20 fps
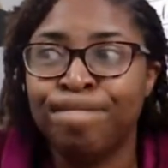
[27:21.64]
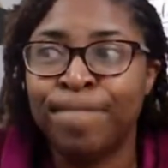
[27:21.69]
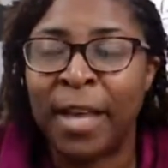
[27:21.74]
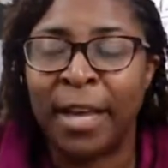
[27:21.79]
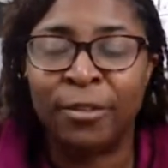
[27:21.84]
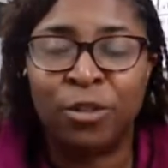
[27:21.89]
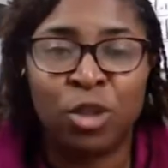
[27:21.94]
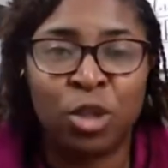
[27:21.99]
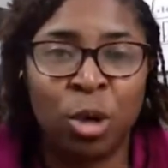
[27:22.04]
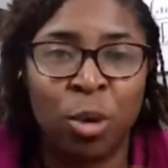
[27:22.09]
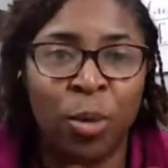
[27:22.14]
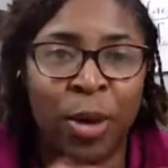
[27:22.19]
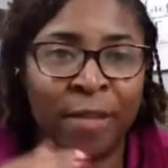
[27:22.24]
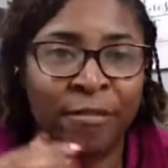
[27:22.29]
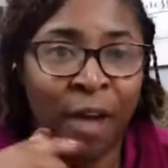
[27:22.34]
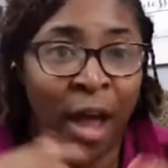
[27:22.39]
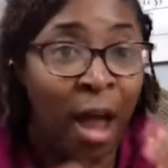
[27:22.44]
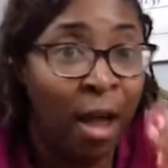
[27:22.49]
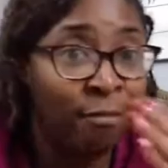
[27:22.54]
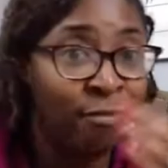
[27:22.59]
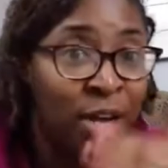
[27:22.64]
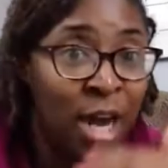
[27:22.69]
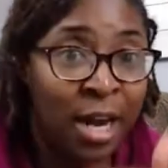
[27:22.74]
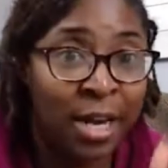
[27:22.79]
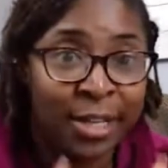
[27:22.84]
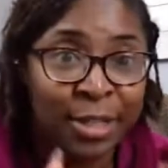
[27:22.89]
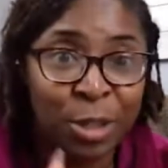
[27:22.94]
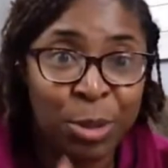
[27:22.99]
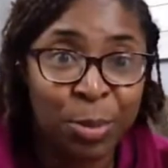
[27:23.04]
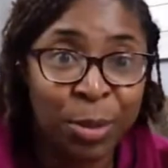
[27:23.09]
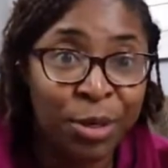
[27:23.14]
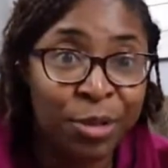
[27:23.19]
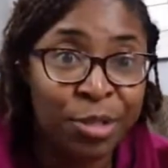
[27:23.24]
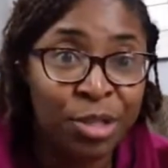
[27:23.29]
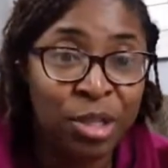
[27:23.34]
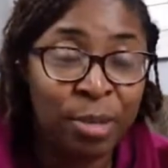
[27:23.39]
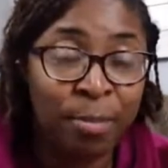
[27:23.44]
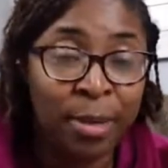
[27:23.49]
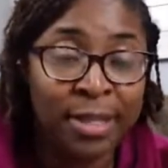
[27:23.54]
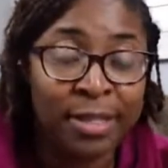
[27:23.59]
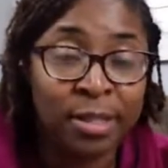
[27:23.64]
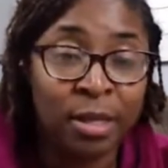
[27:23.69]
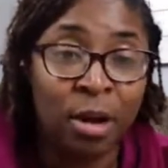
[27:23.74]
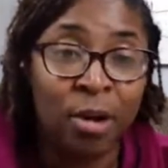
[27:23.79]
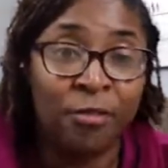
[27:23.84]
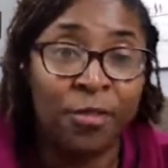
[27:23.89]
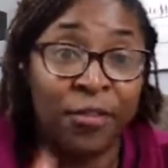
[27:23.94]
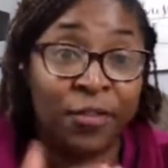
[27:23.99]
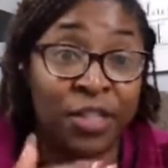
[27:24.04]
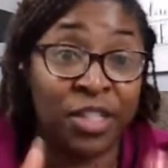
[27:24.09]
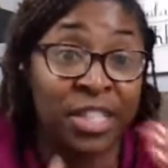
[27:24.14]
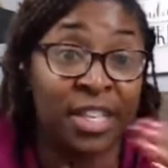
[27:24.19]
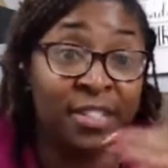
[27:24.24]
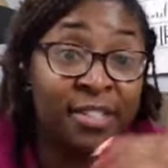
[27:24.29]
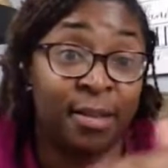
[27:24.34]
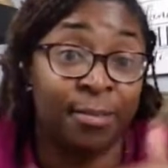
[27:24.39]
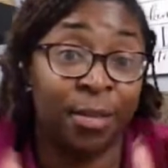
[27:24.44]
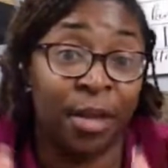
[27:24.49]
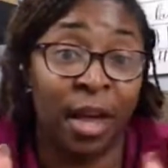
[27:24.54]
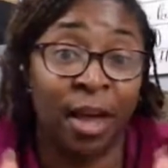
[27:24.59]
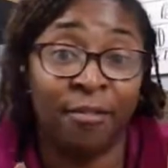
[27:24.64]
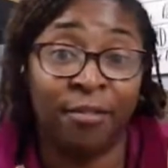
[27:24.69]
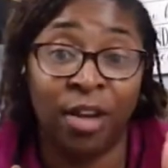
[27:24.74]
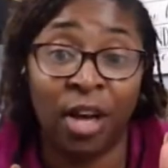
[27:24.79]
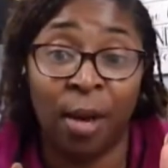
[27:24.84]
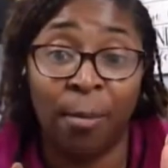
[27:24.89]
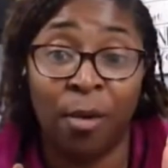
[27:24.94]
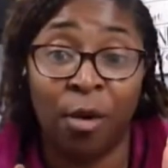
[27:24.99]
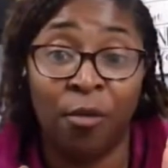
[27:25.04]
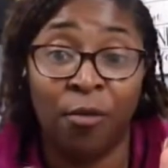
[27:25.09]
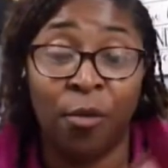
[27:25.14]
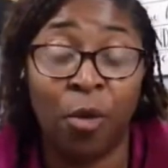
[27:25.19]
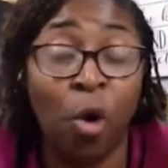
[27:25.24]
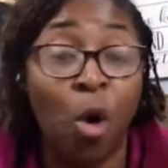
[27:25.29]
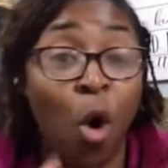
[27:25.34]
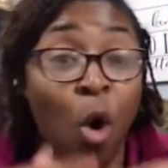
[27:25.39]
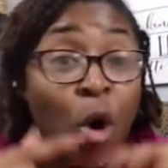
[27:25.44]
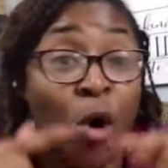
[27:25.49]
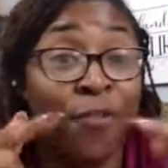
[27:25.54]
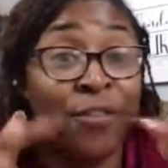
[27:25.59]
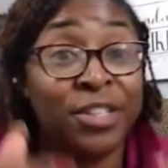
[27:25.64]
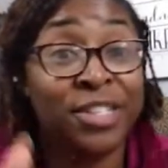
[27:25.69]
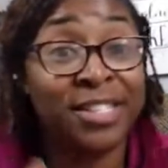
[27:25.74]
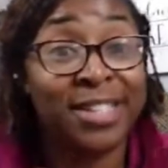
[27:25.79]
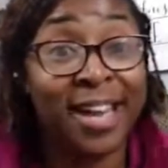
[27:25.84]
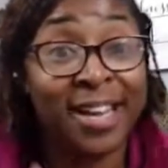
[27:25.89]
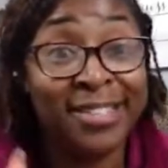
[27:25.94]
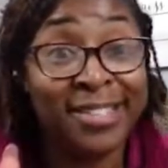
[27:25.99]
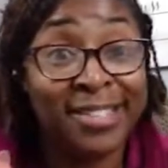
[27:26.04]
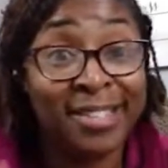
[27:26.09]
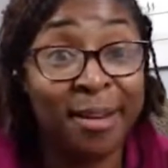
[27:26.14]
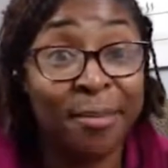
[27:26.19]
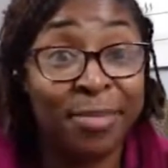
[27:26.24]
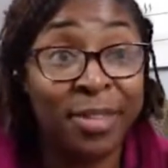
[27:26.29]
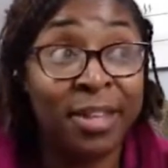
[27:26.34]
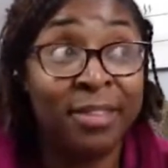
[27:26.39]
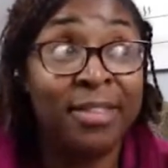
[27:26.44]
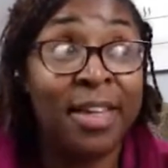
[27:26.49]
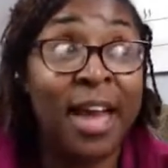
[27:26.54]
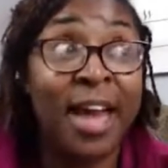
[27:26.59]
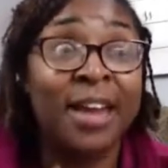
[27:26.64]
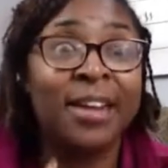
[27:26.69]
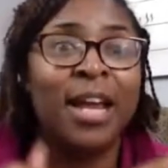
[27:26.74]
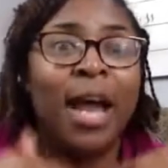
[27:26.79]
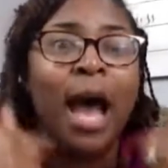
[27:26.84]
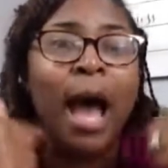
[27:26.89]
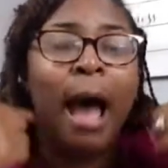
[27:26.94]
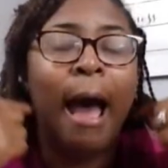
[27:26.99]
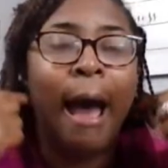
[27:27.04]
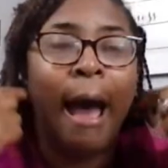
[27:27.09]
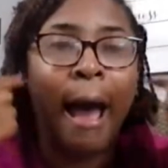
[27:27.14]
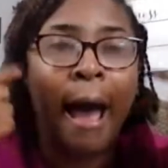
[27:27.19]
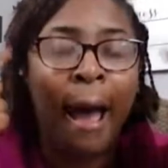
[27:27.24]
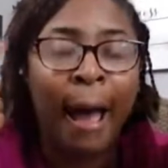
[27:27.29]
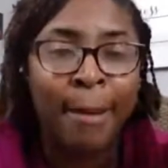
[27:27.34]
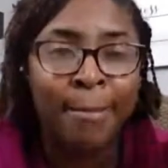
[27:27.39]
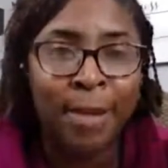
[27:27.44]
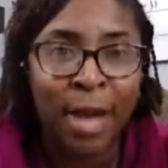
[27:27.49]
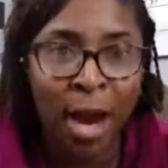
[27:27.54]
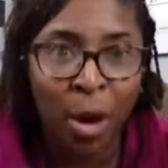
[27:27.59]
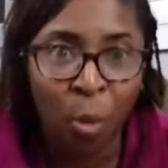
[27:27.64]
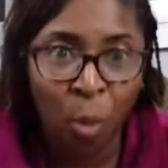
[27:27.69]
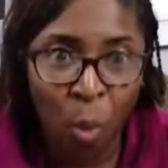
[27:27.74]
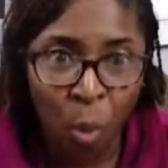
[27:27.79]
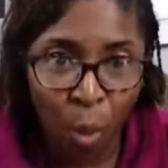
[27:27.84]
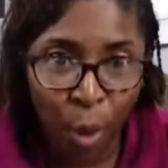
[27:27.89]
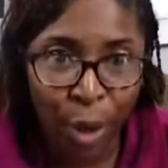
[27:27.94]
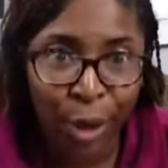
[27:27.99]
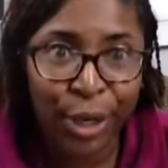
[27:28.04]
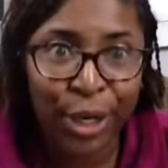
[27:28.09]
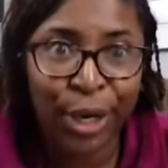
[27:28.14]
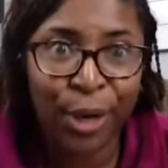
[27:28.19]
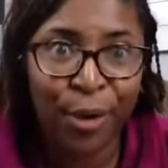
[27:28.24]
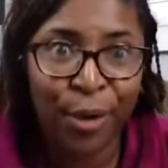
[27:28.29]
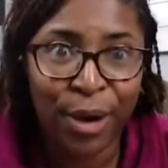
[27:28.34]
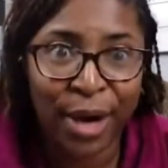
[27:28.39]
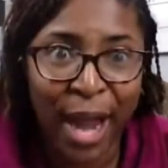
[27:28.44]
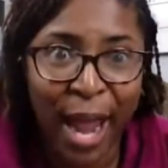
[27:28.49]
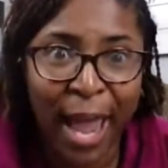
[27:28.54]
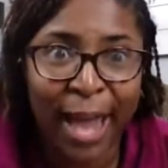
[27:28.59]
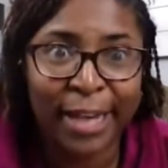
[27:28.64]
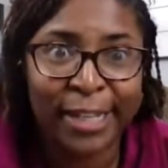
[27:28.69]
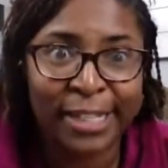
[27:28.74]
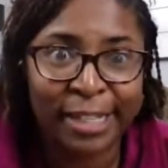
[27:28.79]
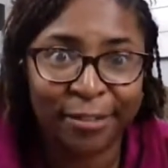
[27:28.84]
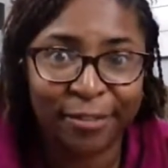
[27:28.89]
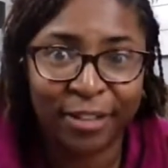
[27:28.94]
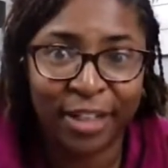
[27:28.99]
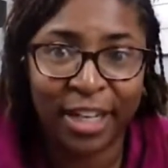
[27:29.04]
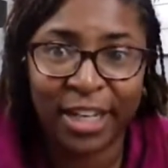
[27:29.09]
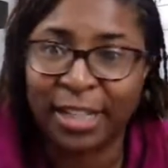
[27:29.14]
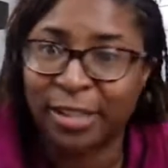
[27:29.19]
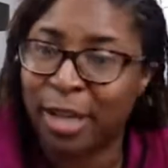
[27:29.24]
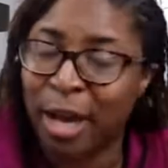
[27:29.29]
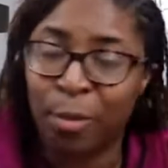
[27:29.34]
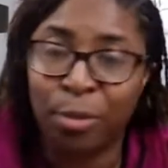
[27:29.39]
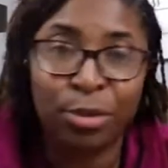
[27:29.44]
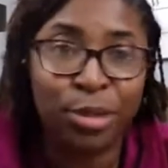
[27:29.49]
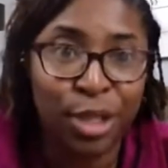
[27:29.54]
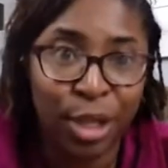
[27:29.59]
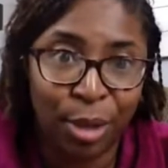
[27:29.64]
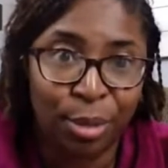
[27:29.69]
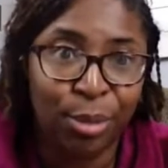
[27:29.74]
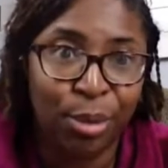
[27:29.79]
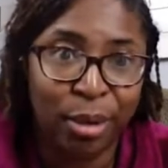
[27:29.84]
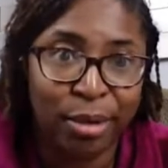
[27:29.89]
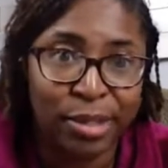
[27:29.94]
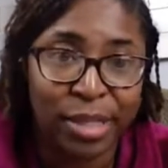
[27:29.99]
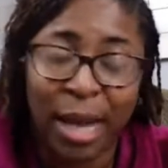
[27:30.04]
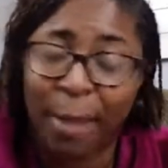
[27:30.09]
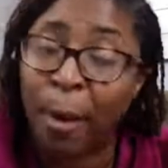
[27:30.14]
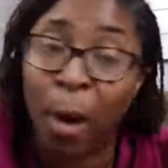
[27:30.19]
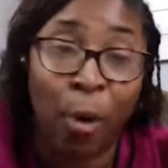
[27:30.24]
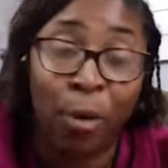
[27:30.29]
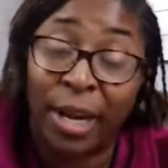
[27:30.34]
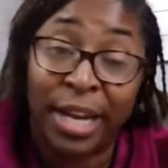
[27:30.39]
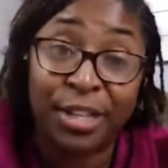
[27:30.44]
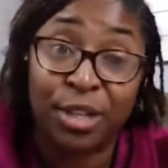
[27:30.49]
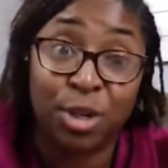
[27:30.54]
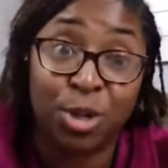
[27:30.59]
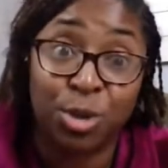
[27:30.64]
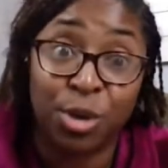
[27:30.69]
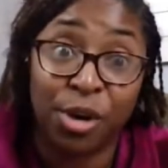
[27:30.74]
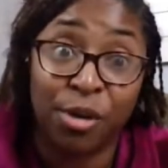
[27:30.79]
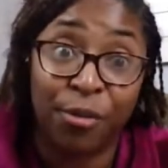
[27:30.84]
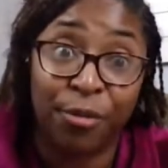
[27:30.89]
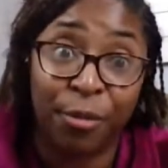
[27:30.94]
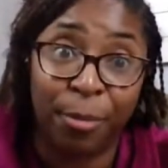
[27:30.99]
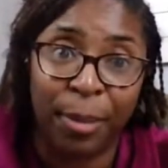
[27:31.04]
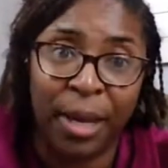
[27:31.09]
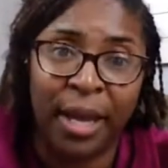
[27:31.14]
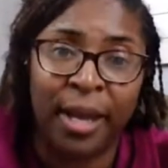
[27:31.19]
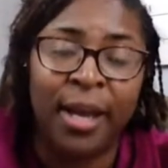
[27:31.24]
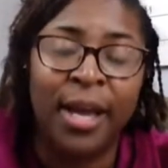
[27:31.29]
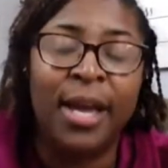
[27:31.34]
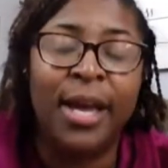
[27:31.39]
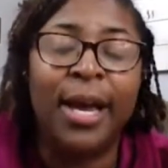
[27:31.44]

And so if I've not experienced it myself, if it's not something I've come over, or if it's not something that I'm not working on actively, because I will tell you all the time, oh, that's a struggle for me.